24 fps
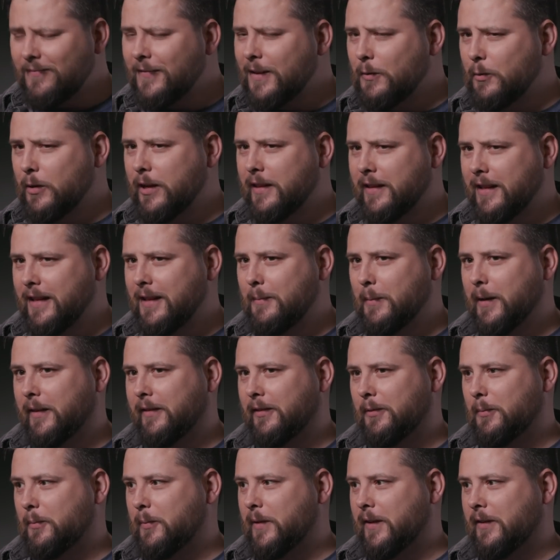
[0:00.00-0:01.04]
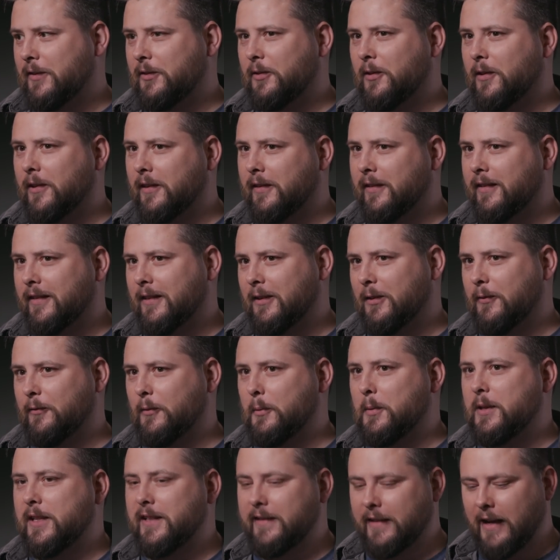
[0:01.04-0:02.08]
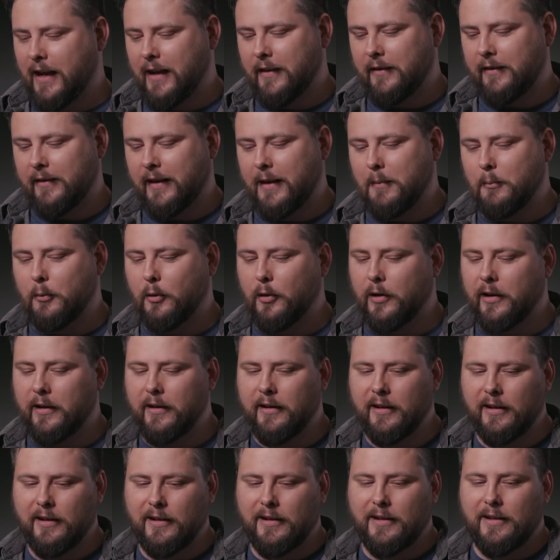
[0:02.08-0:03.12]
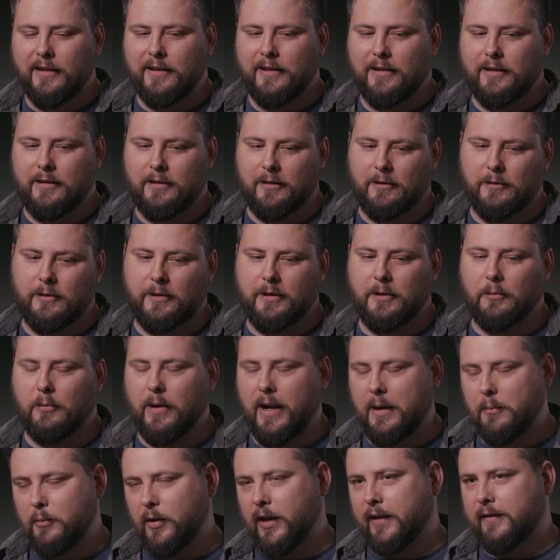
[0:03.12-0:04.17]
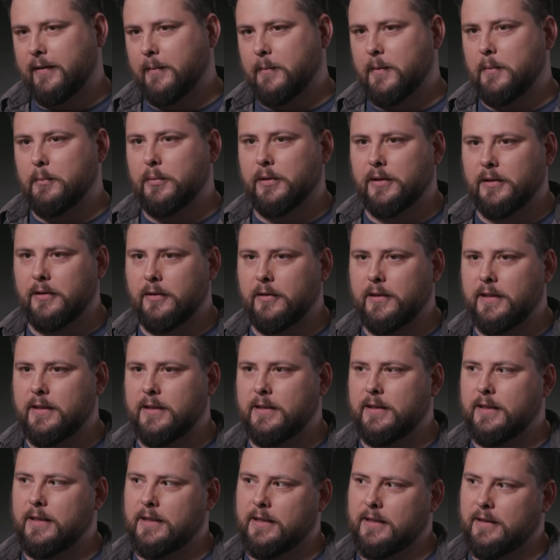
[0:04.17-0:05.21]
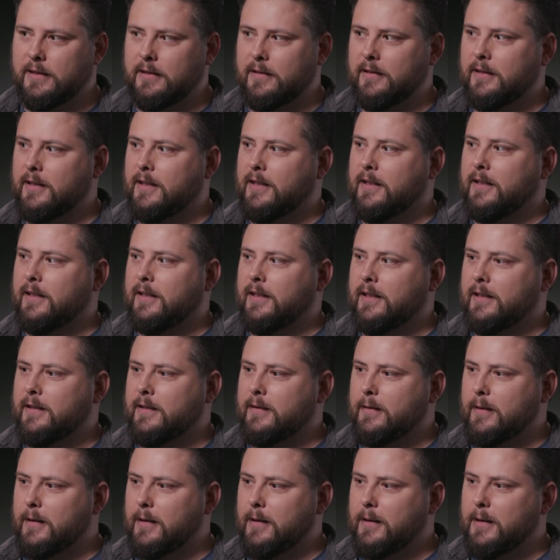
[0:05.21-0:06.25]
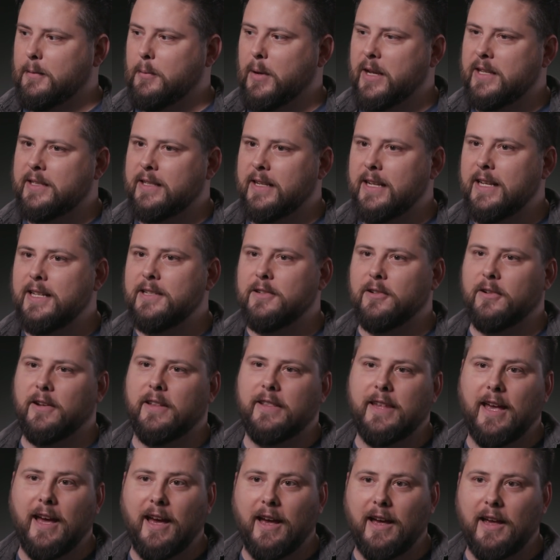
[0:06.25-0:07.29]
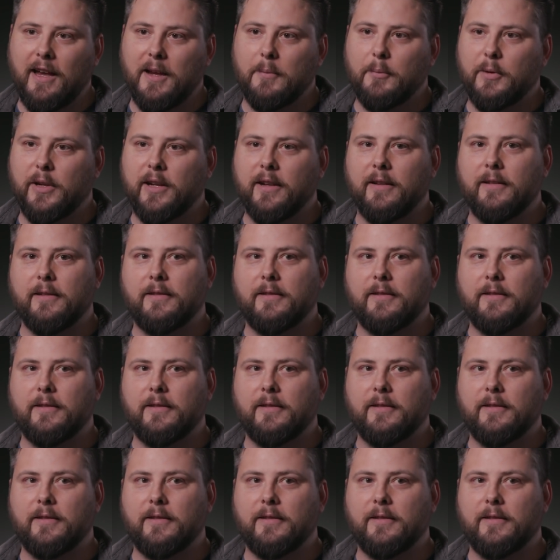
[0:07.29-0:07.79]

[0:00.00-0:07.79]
when you think about Superman's trunks, you know, from a design standpoint, you know, the red breaks up the blue. It's it's a it, it makes it easier on the eye. But